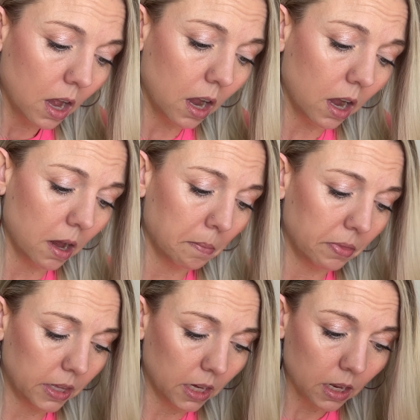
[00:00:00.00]

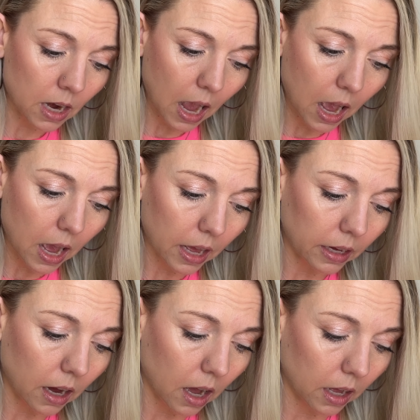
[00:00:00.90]
Then I
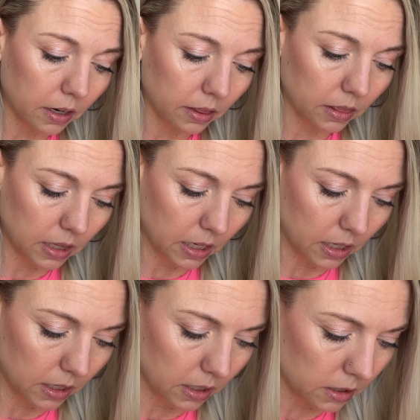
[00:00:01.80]
got
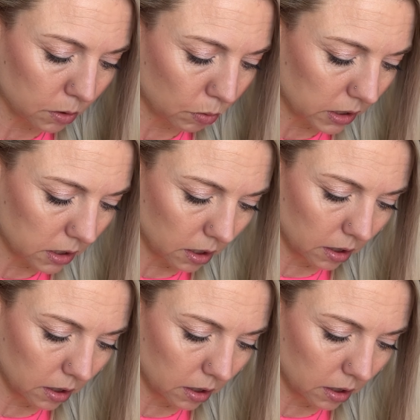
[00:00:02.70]
this, what is it?